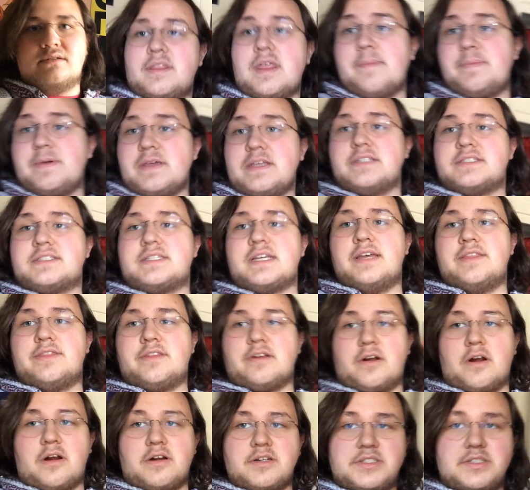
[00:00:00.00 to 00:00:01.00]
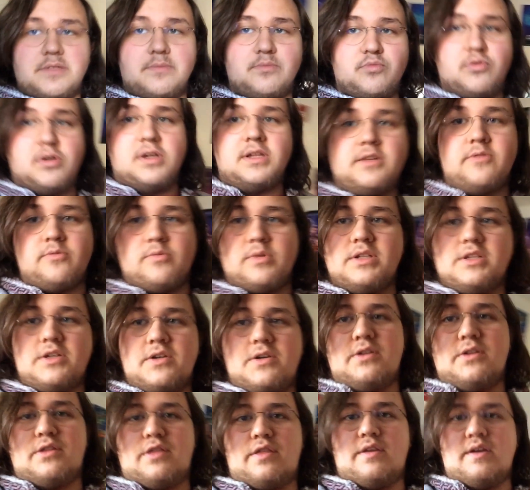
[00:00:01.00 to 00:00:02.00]
That being said, there are some really, really
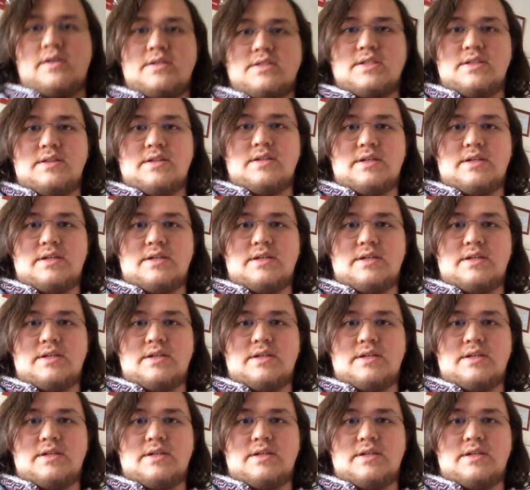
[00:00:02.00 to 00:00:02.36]
good things in